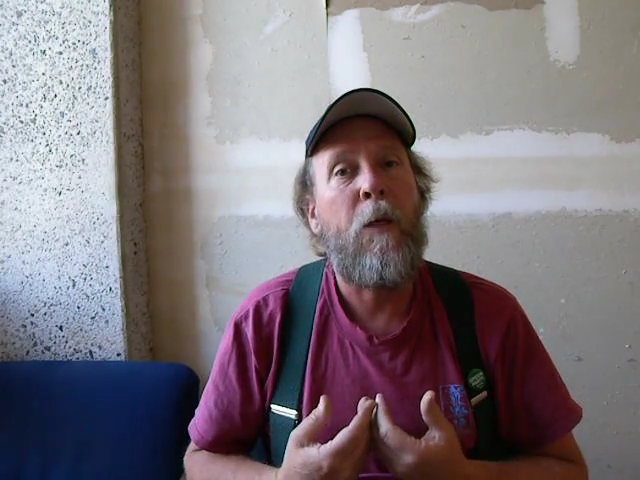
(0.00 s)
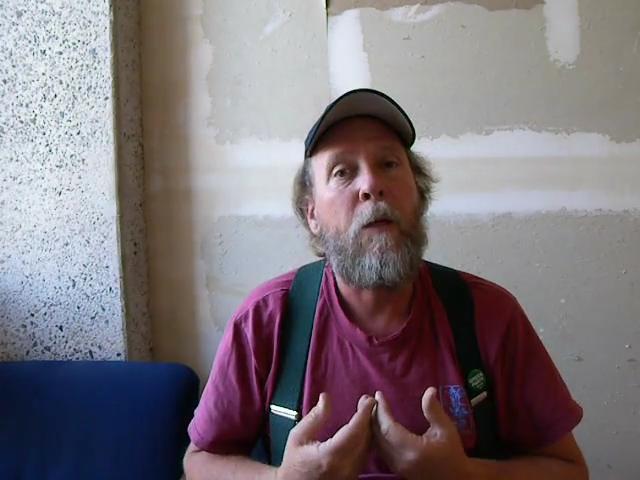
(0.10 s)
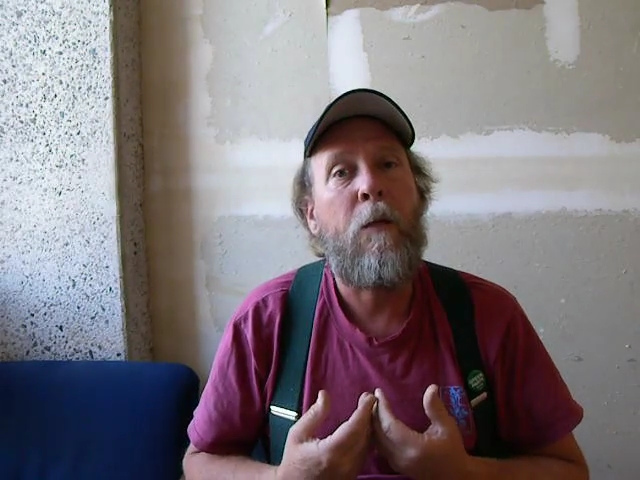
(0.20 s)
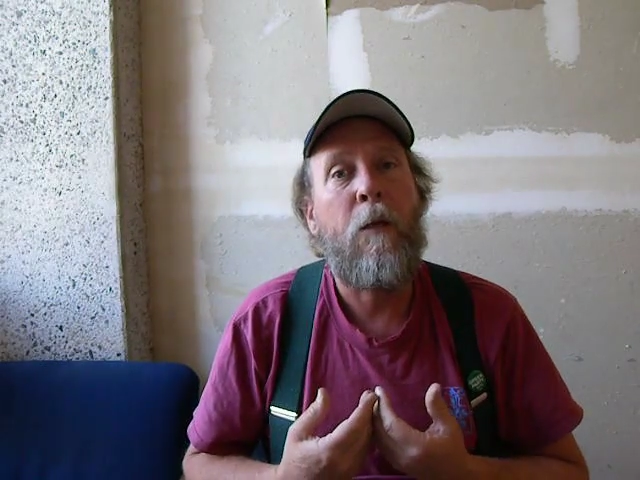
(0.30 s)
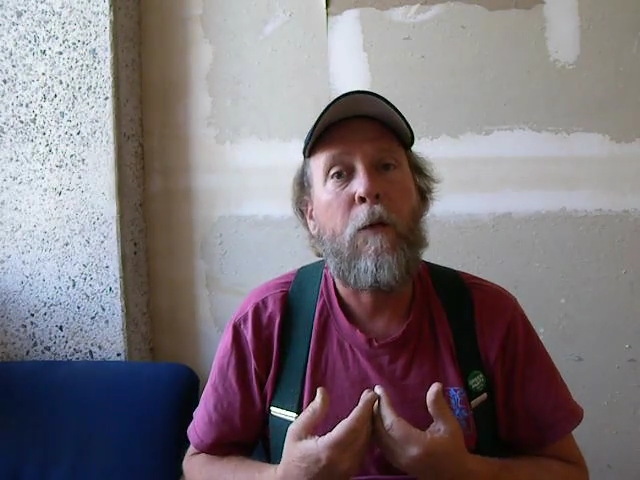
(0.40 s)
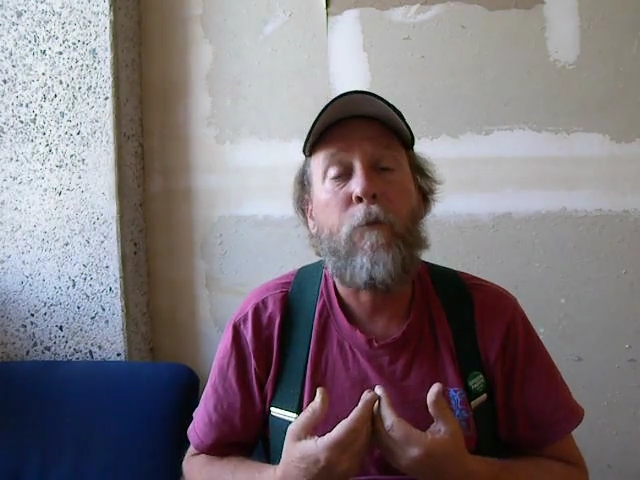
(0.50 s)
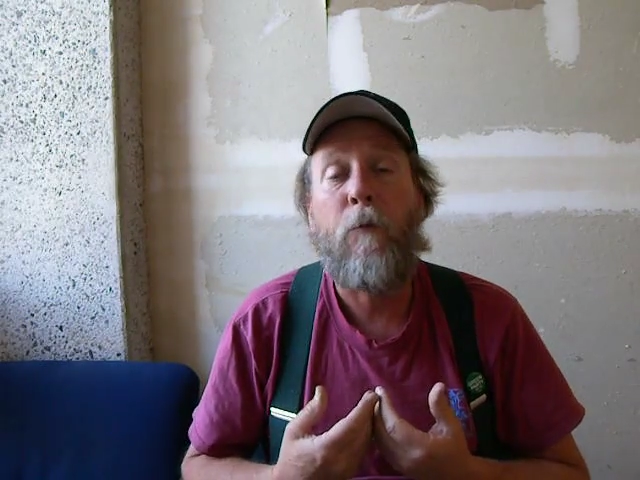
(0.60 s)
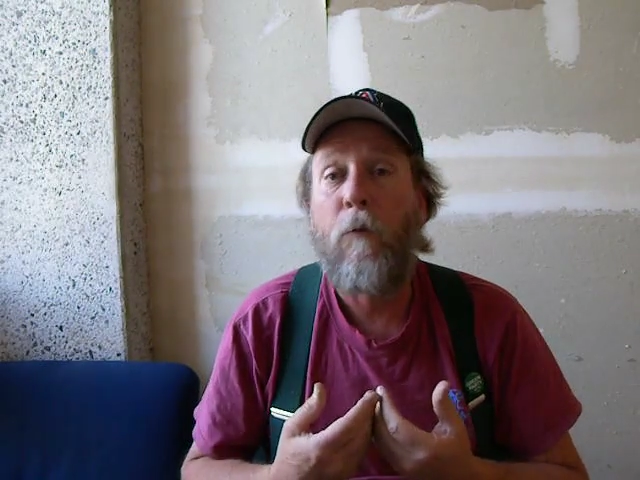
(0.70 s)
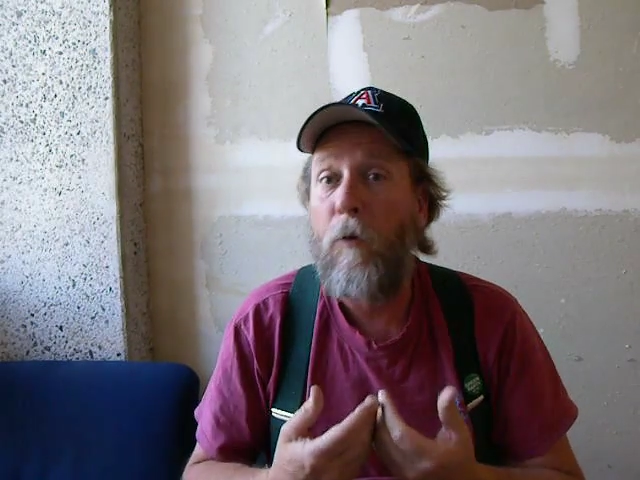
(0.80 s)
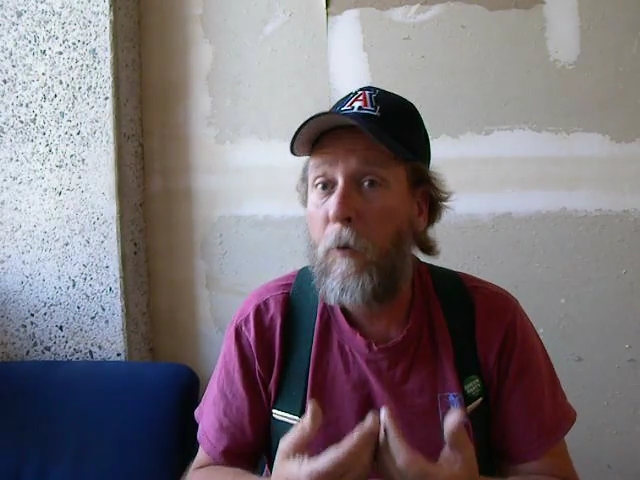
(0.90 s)
meditating
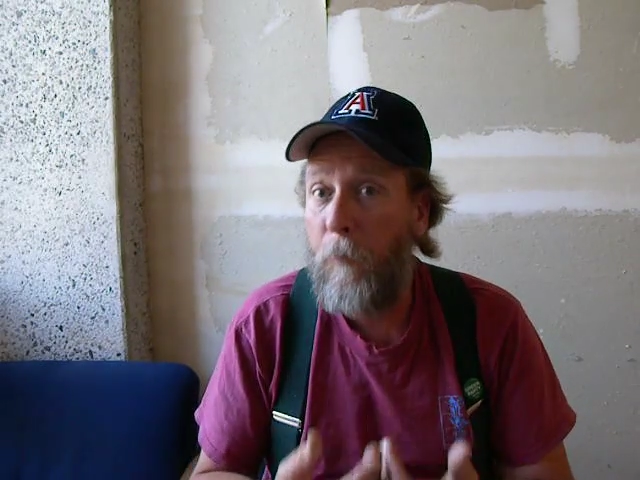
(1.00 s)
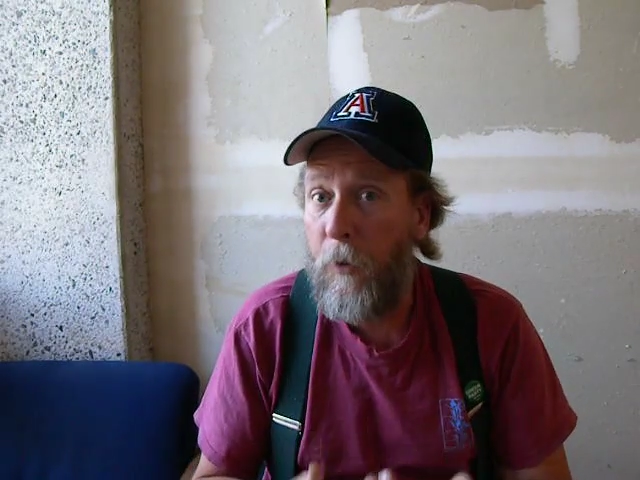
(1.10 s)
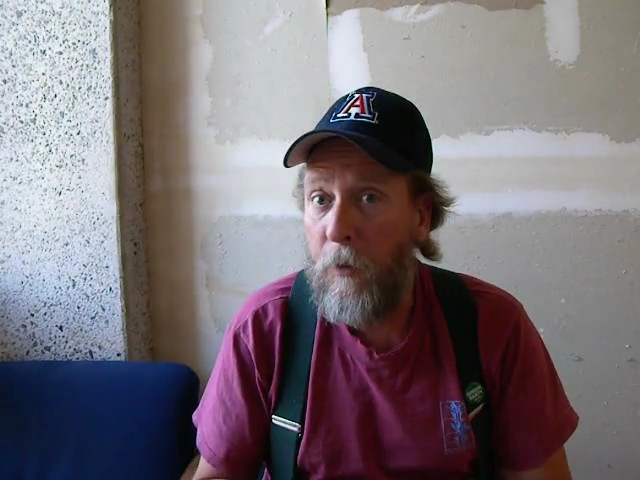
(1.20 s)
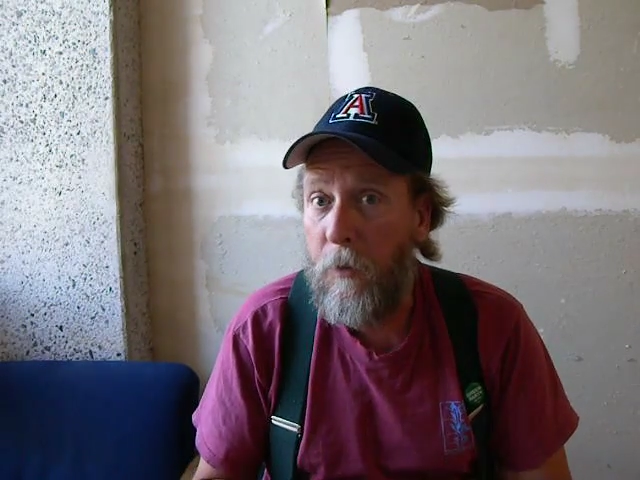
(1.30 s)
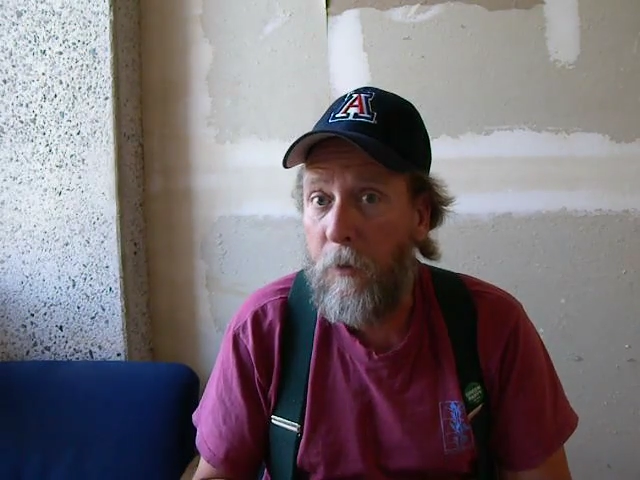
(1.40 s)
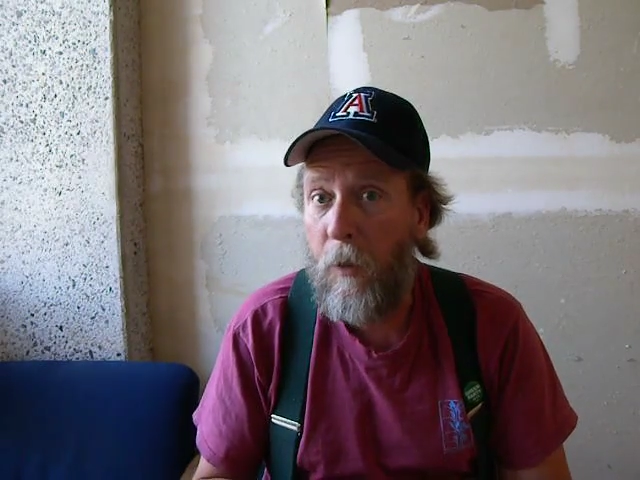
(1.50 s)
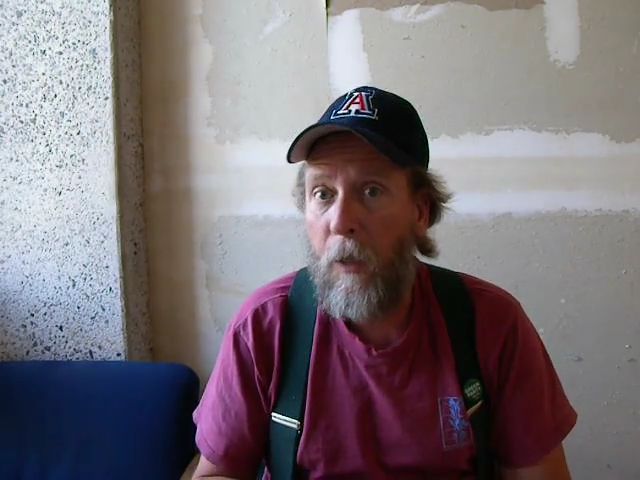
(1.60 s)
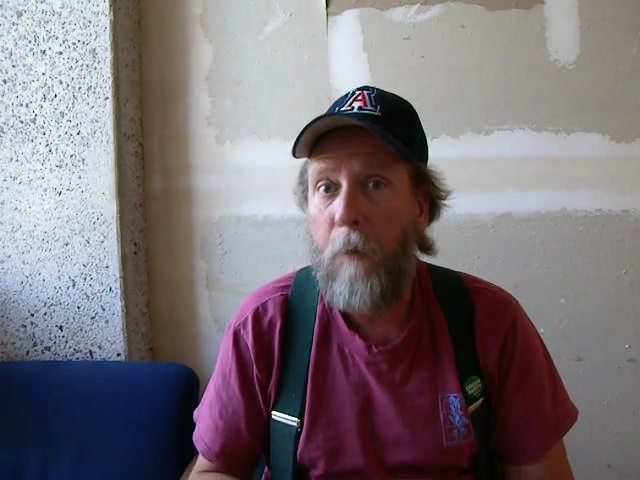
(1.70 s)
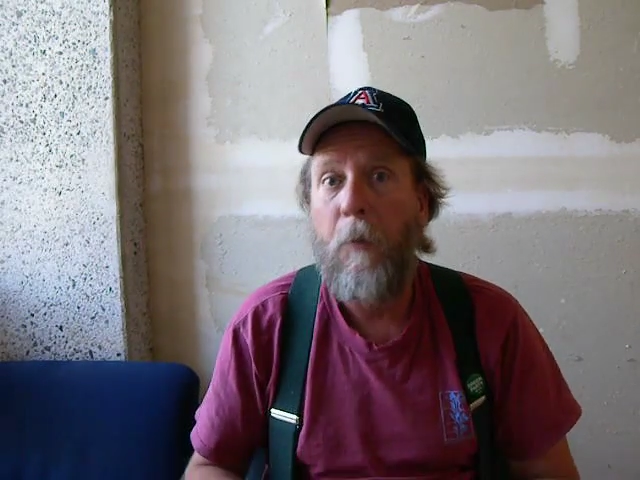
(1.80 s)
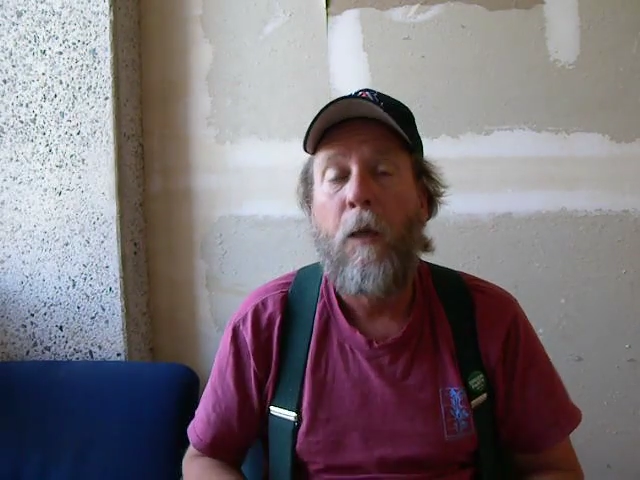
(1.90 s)
for long periods of
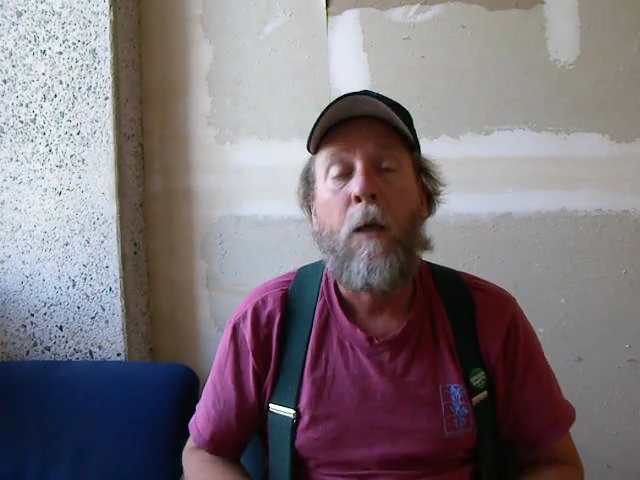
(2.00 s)
time,